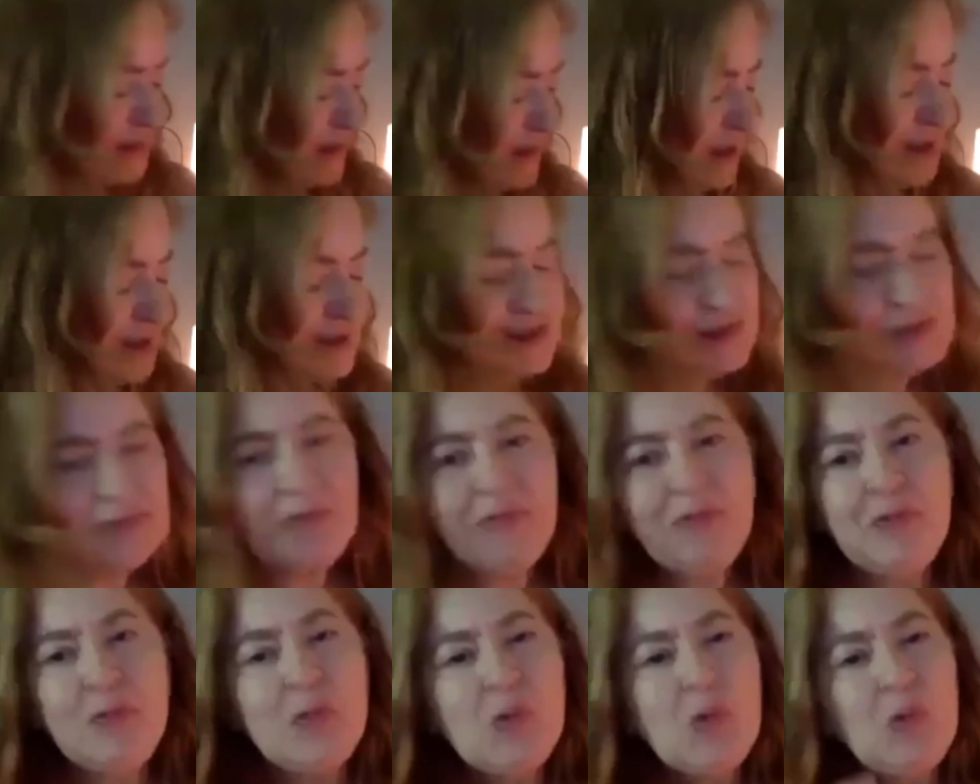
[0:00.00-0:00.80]
What
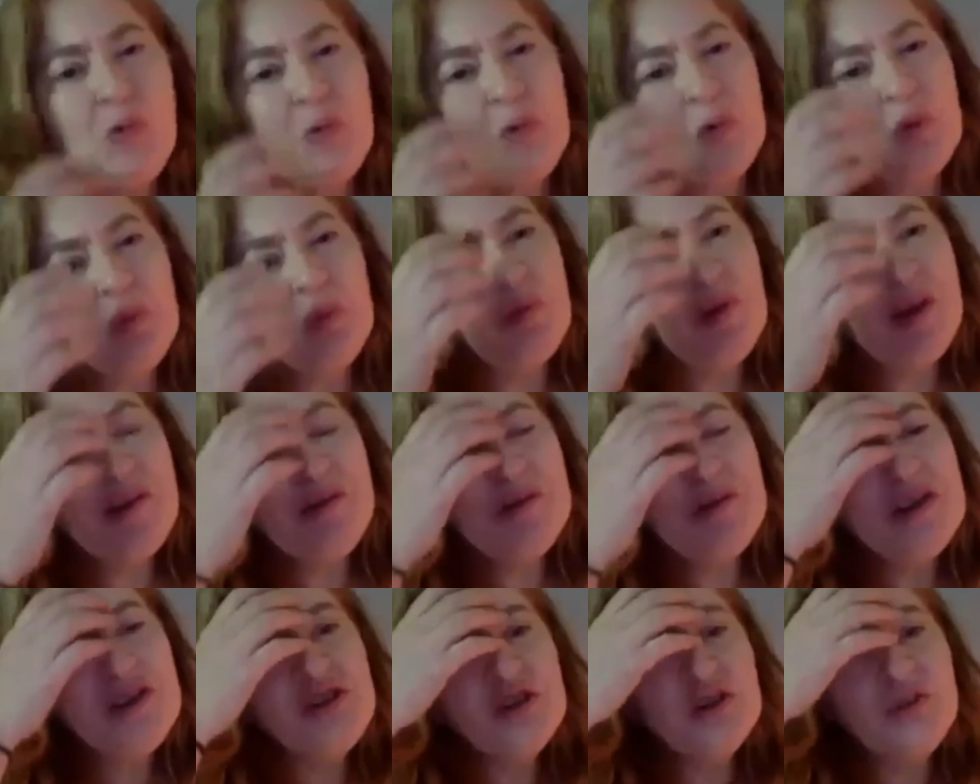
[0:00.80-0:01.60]

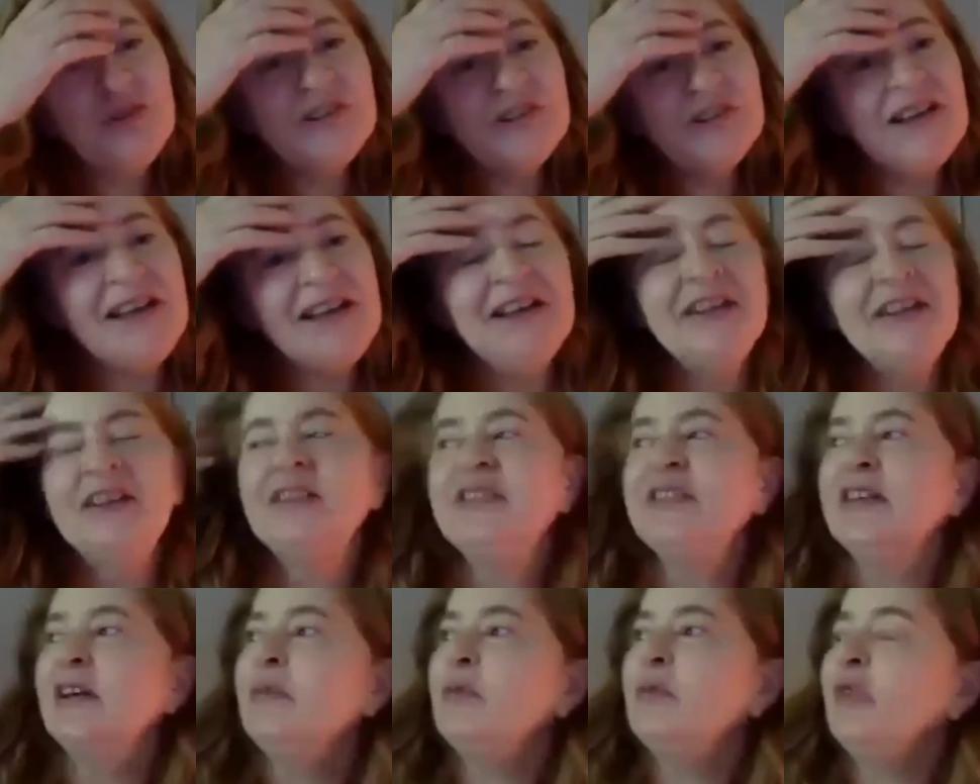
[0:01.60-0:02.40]
would you say is
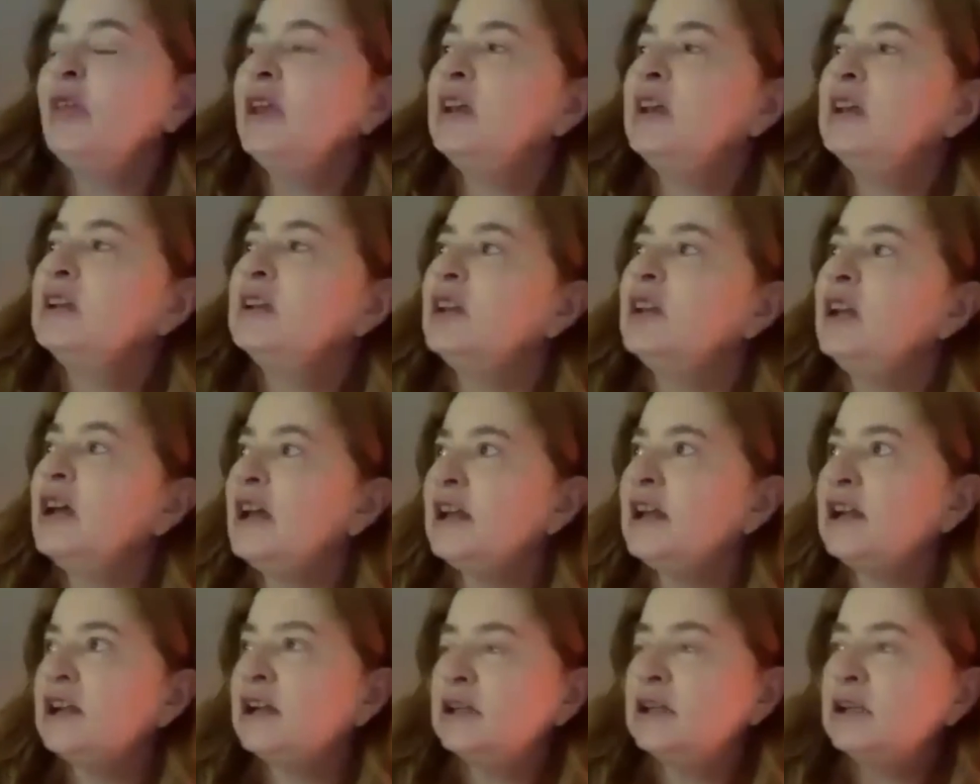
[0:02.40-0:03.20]
something
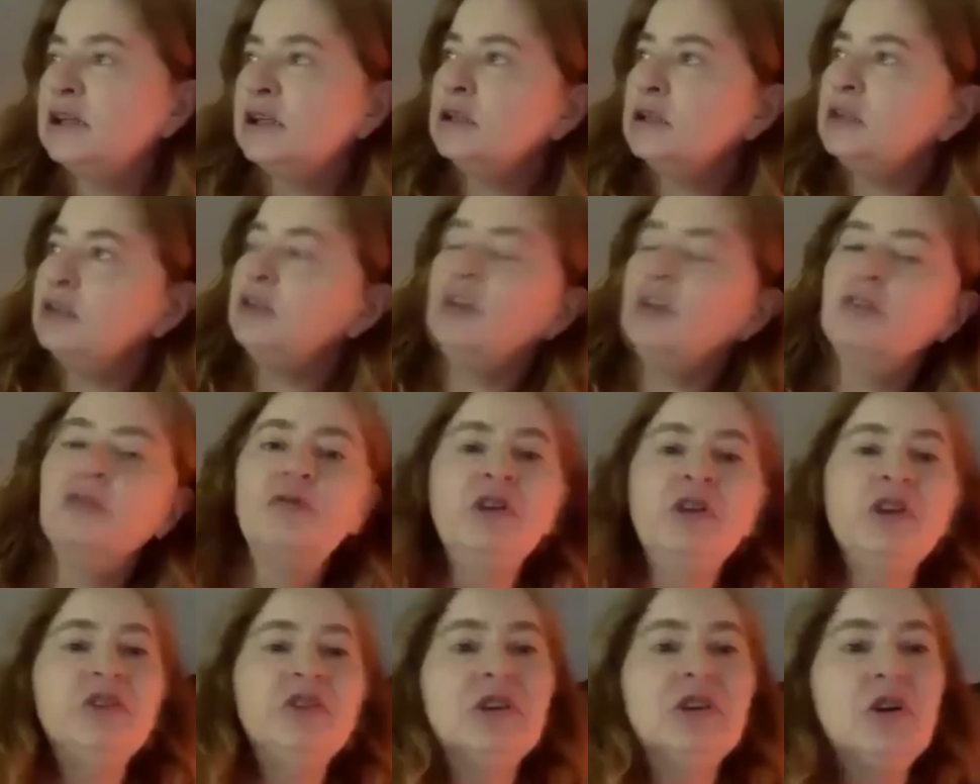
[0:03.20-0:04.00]
like the
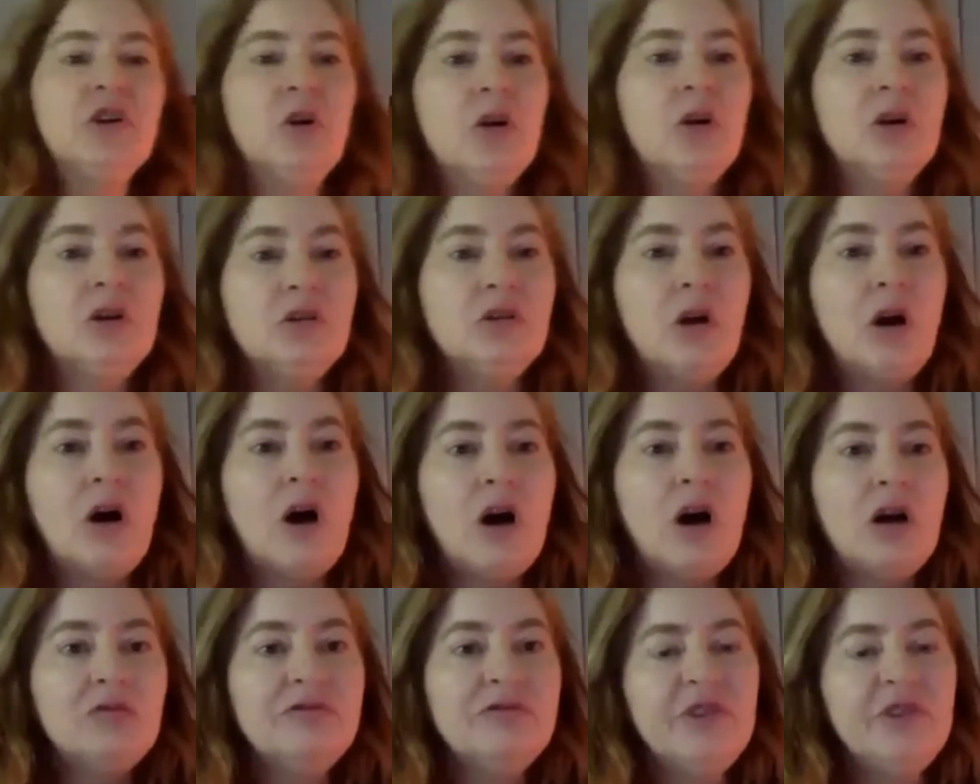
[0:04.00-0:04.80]
physical
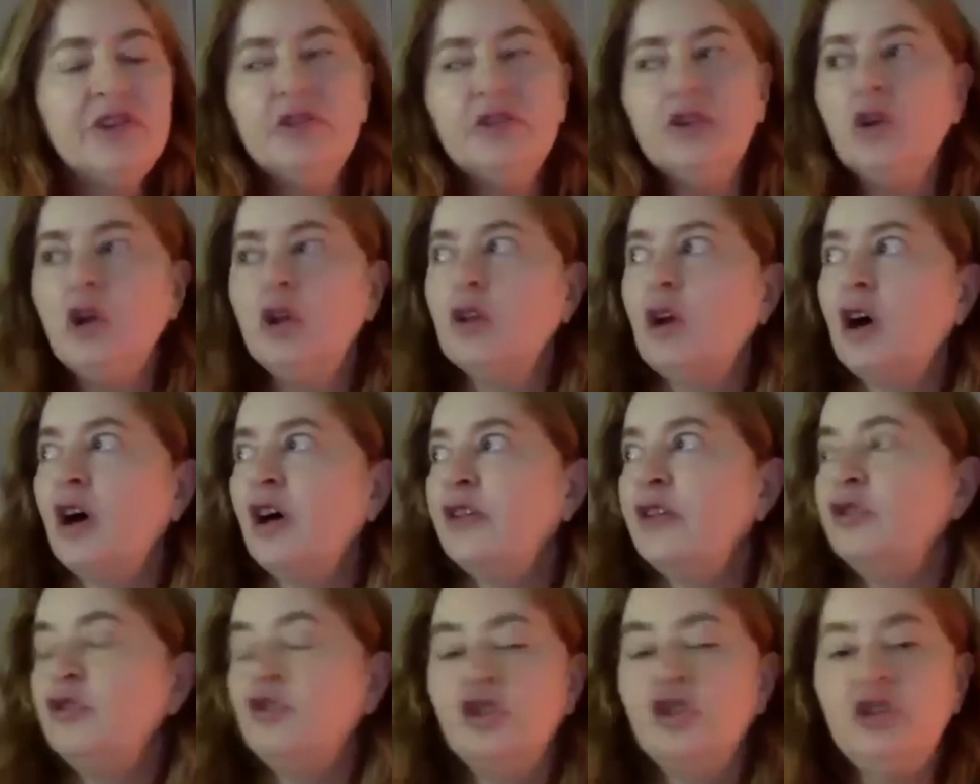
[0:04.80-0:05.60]

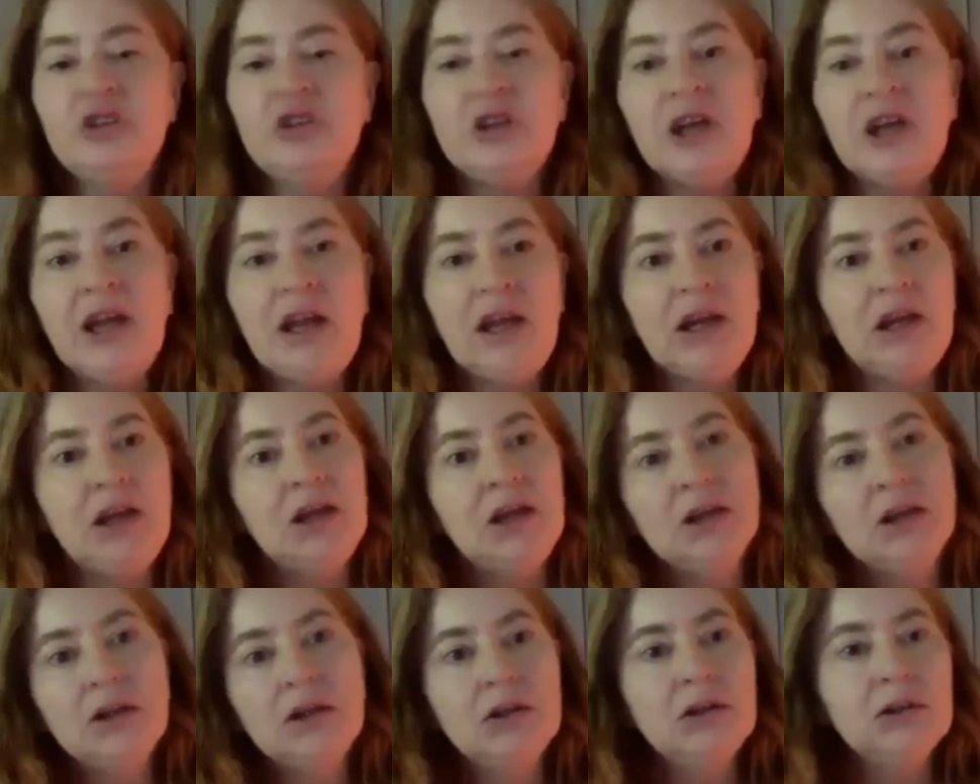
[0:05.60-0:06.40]
laws, just say
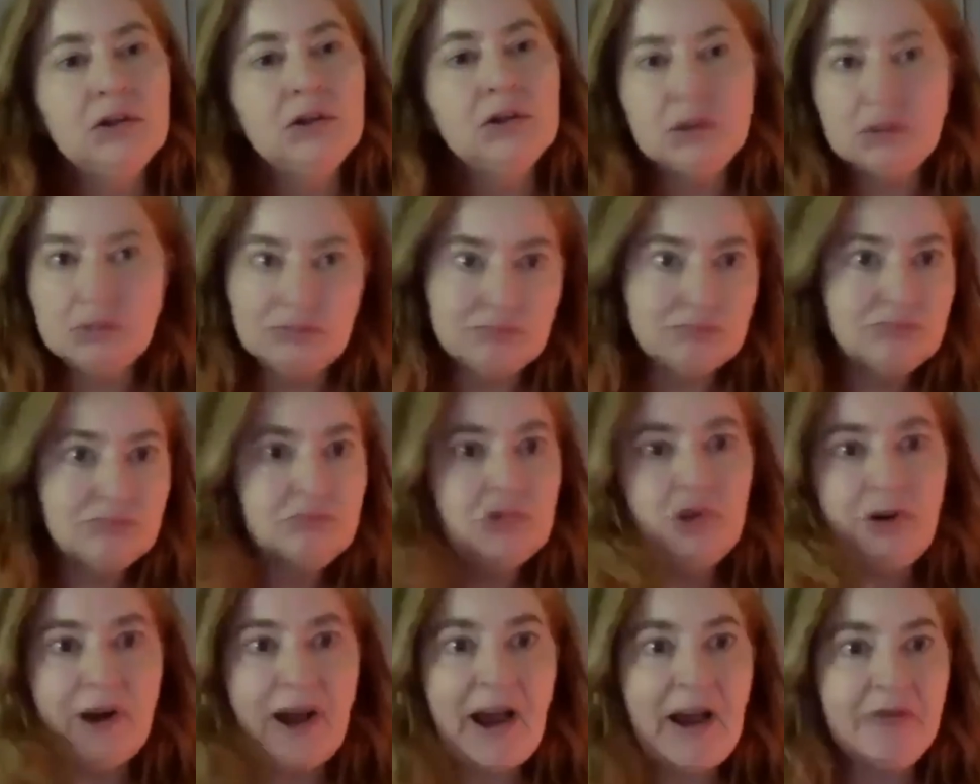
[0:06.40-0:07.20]

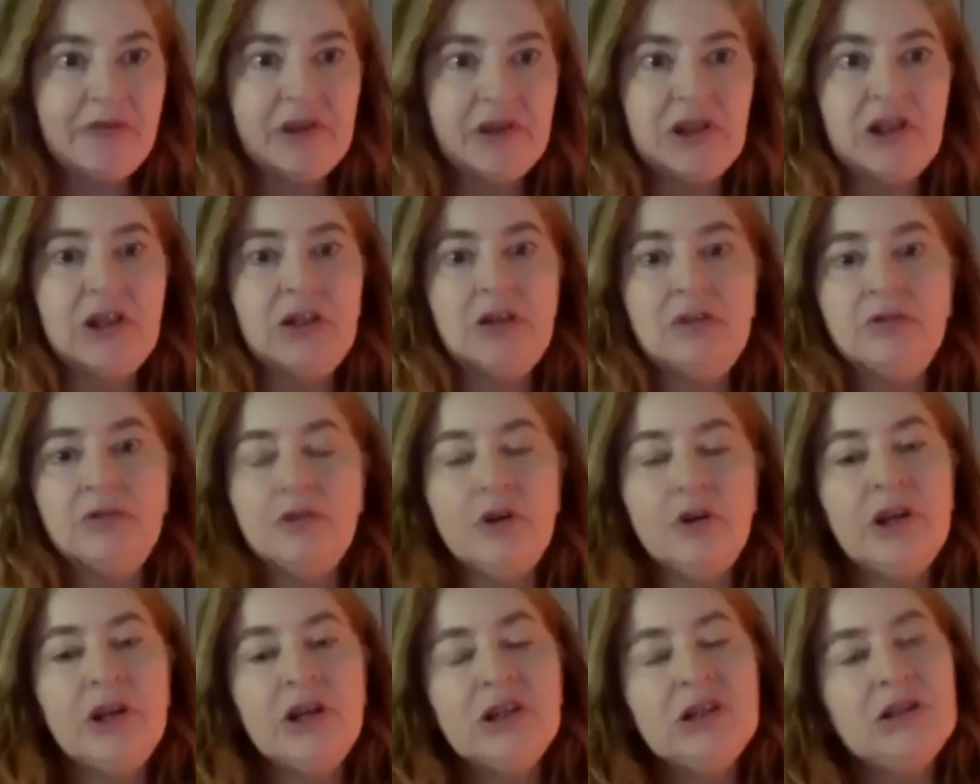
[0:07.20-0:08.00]
gravity, for
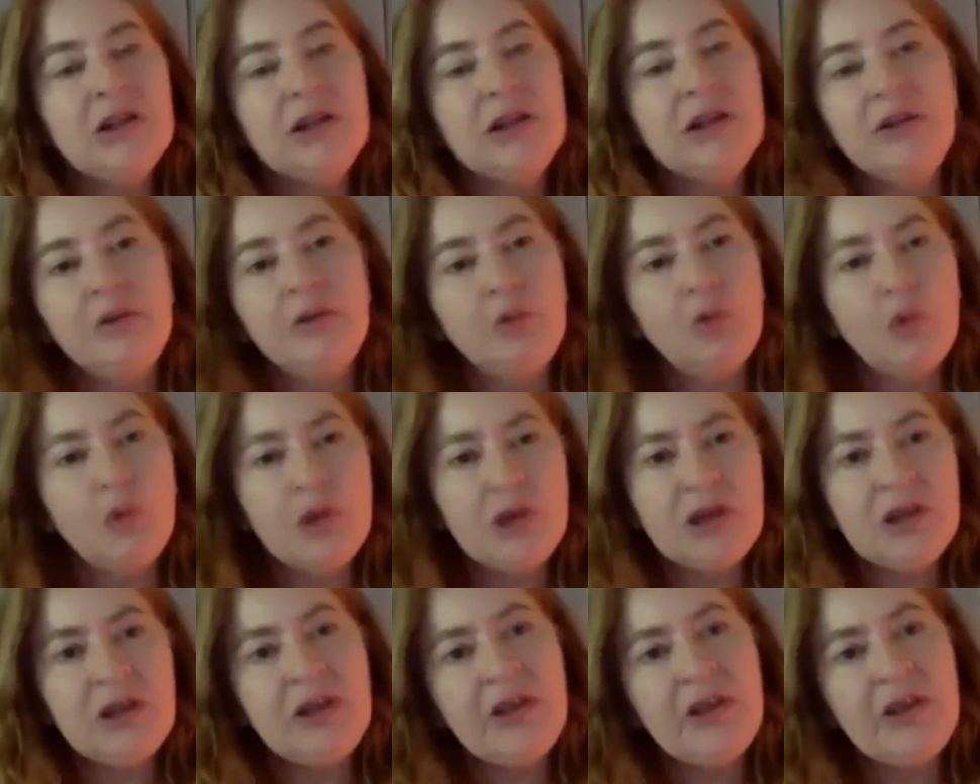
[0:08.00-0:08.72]
instance, would